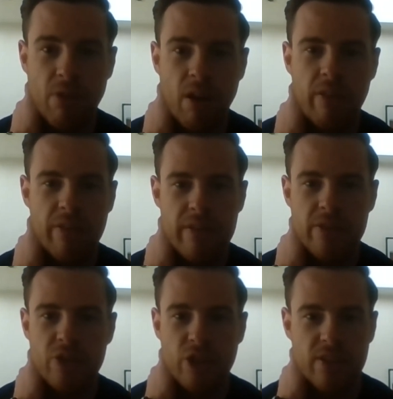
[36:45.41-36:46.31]
rather
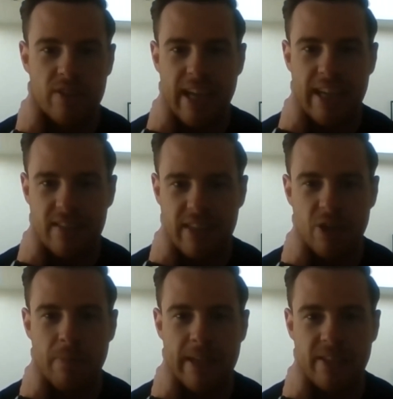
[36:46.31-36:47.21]
than just
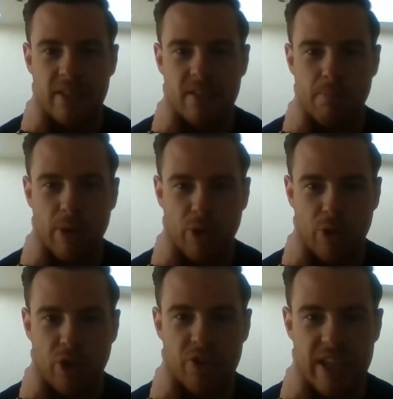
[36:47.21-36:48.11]
SEO-based blog
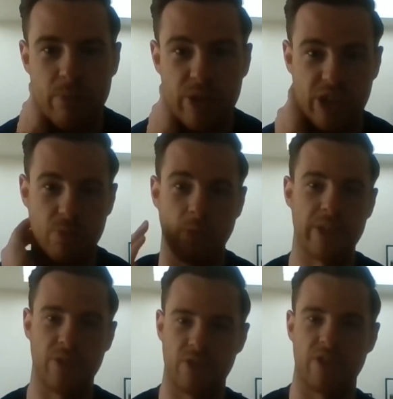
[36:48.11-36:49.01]
content, which is what we
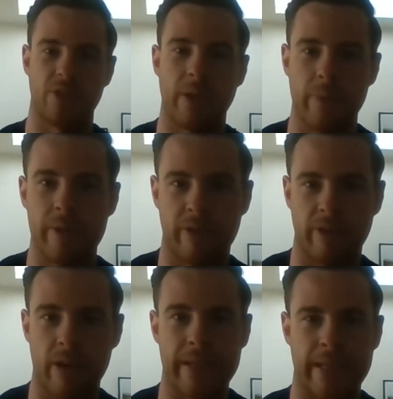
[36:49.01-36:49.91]
used to do when we were
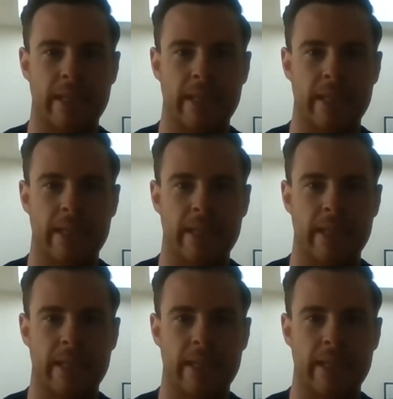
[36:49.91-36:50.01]
growing.